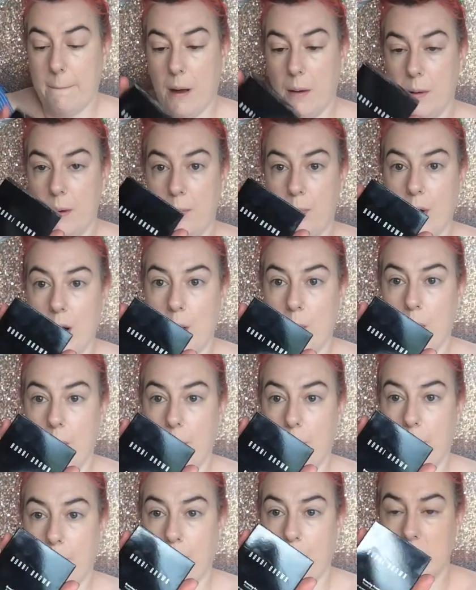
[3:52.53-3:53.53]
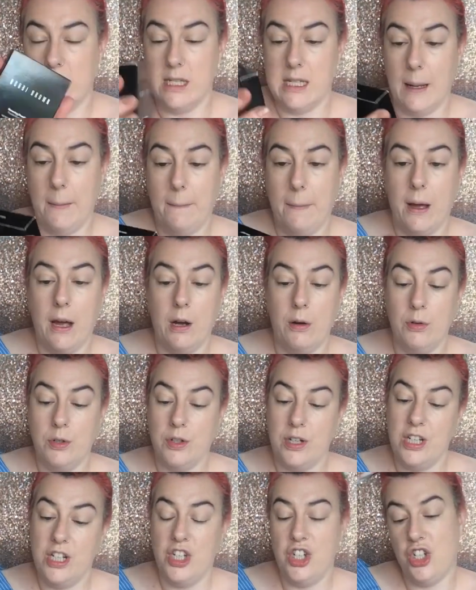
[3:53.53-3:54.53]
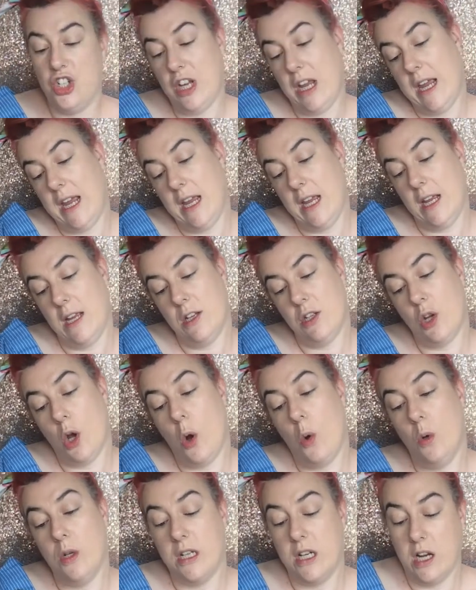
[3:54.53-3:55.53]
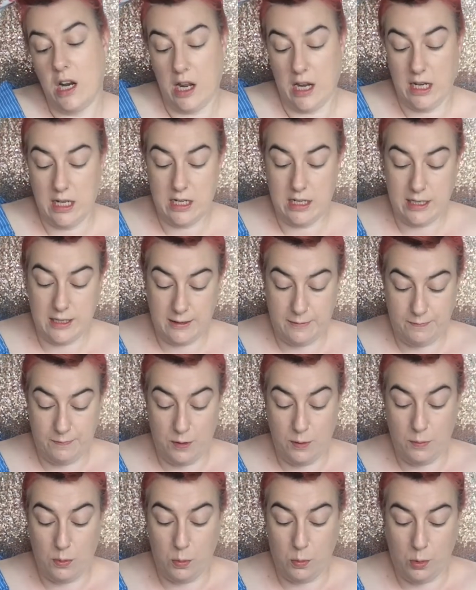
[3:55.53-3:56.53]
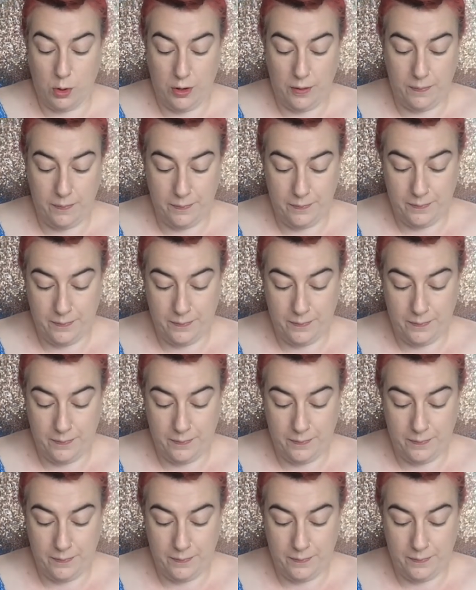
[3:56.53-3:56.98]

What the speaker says: Bobbi Brown bronzing powder in shade Golden Light, number 1.